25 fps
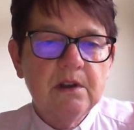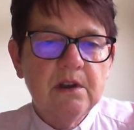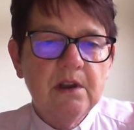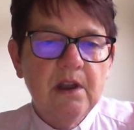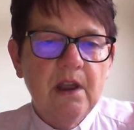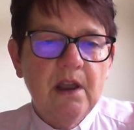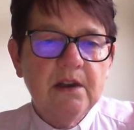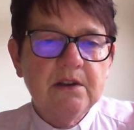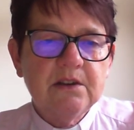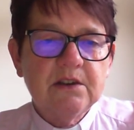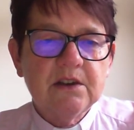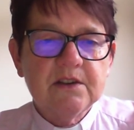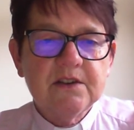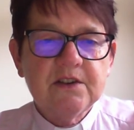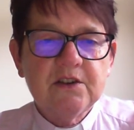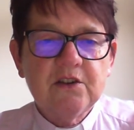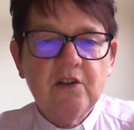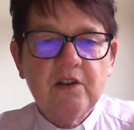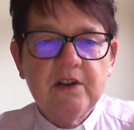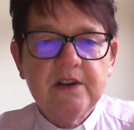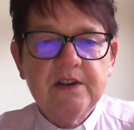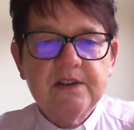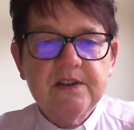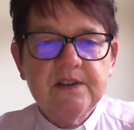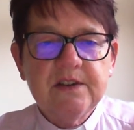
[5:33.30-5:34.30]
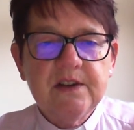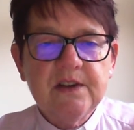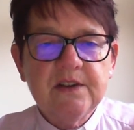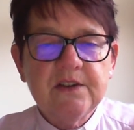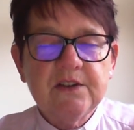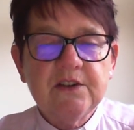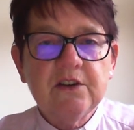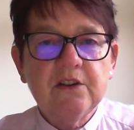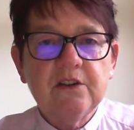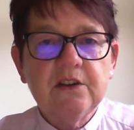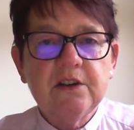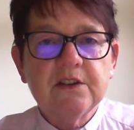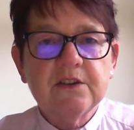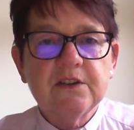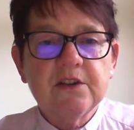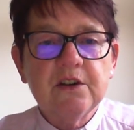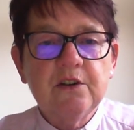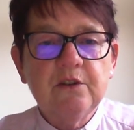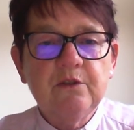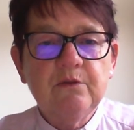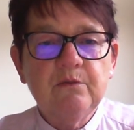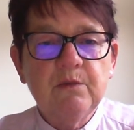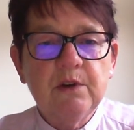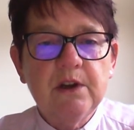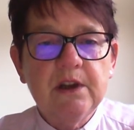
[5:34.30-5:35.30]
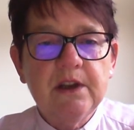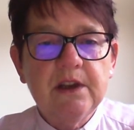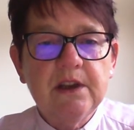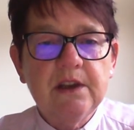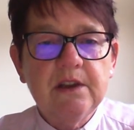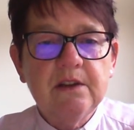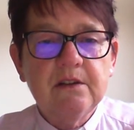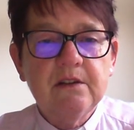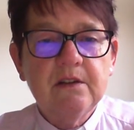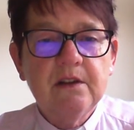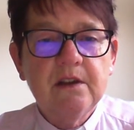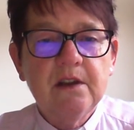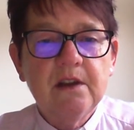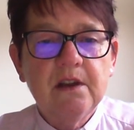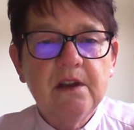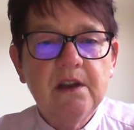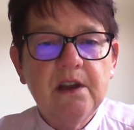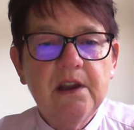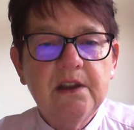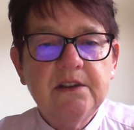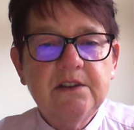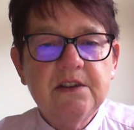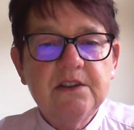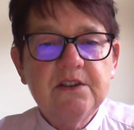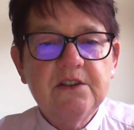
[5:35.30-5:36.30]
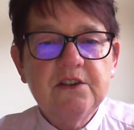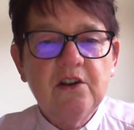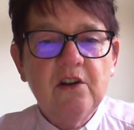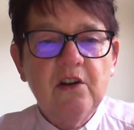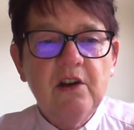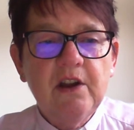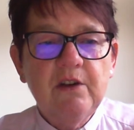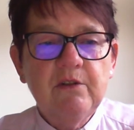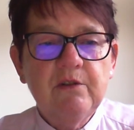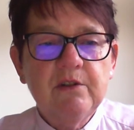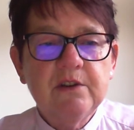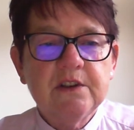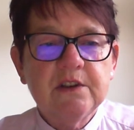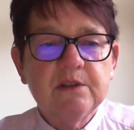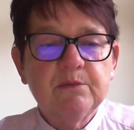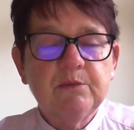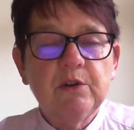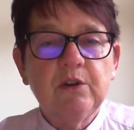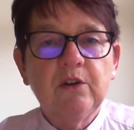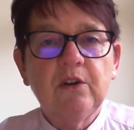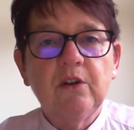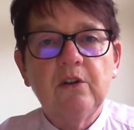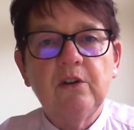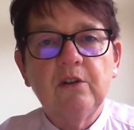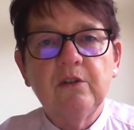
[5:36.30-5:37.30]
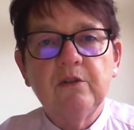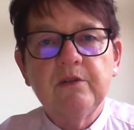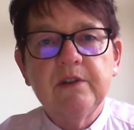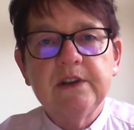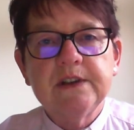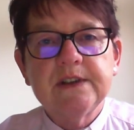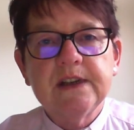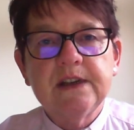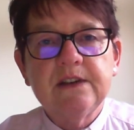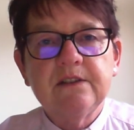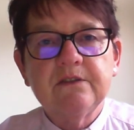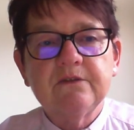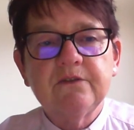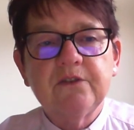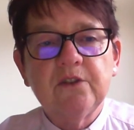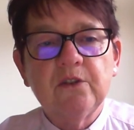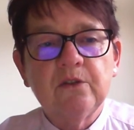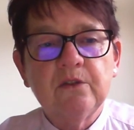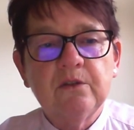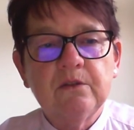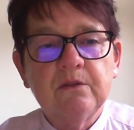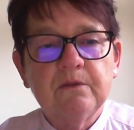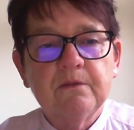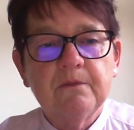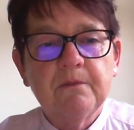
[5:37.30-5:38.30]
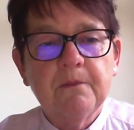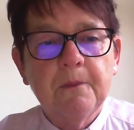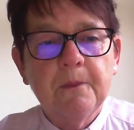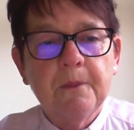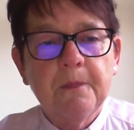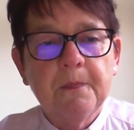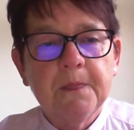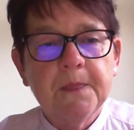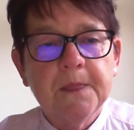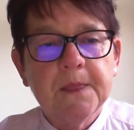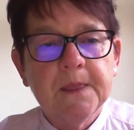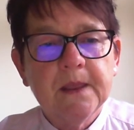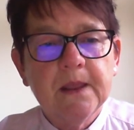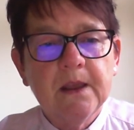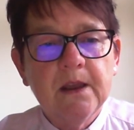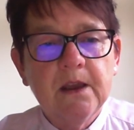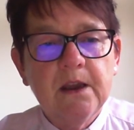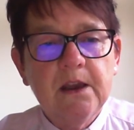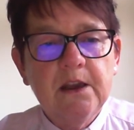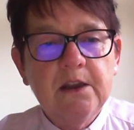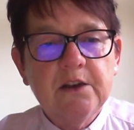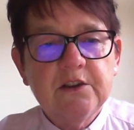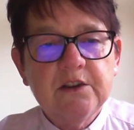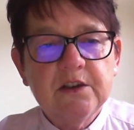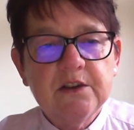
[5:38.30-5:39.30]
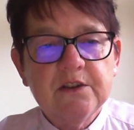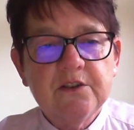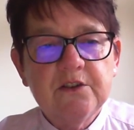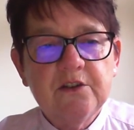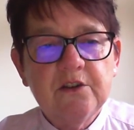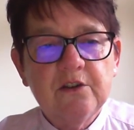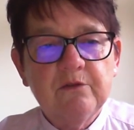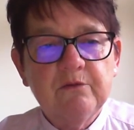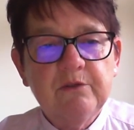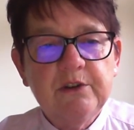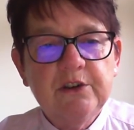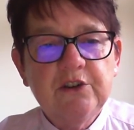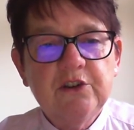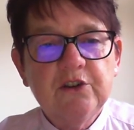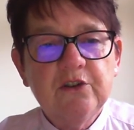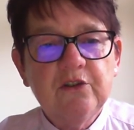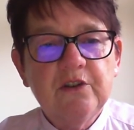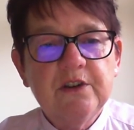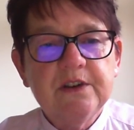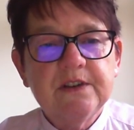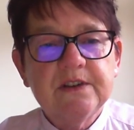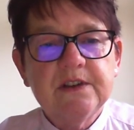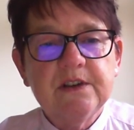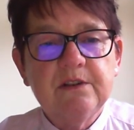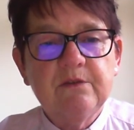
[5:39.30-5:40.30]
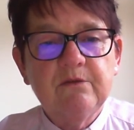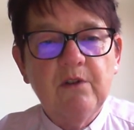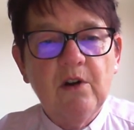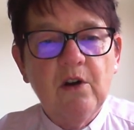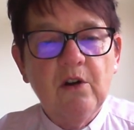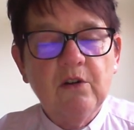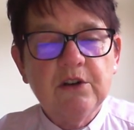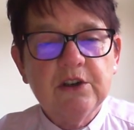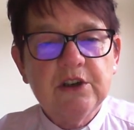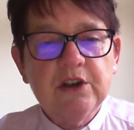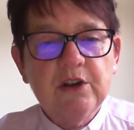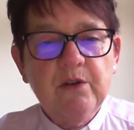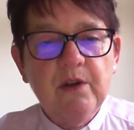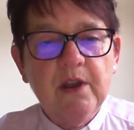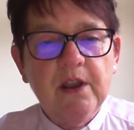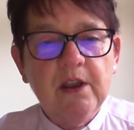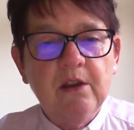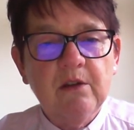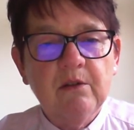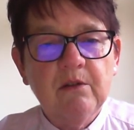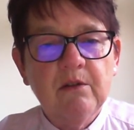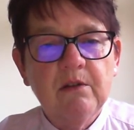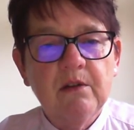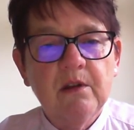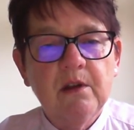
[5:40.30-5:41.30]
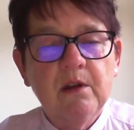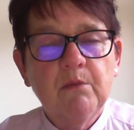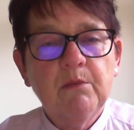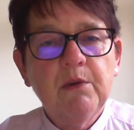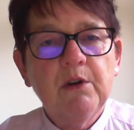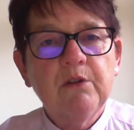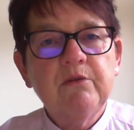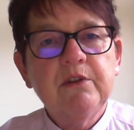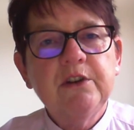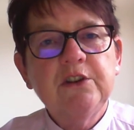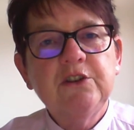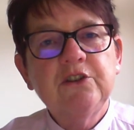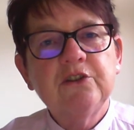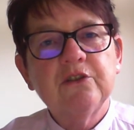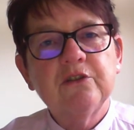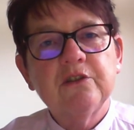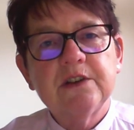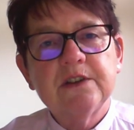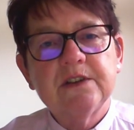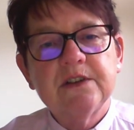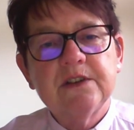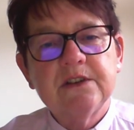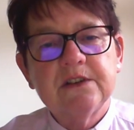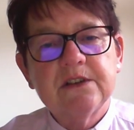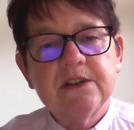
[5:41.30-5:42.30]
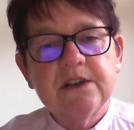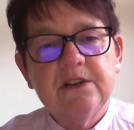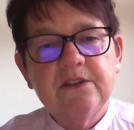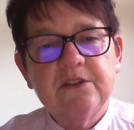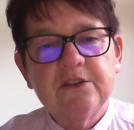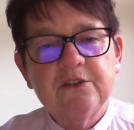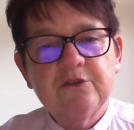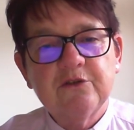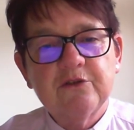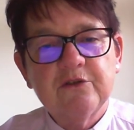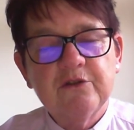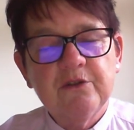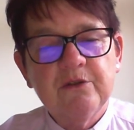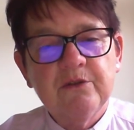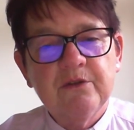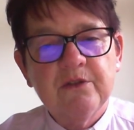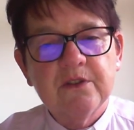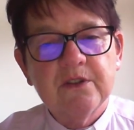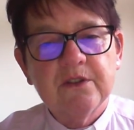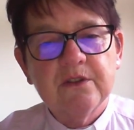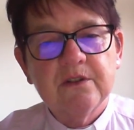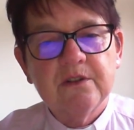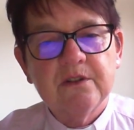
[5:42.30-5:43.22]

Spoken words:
It does not insist on its own way. It is not irritable or resentful. It does not rejoice in wrongdoing, but rejoices in the truth.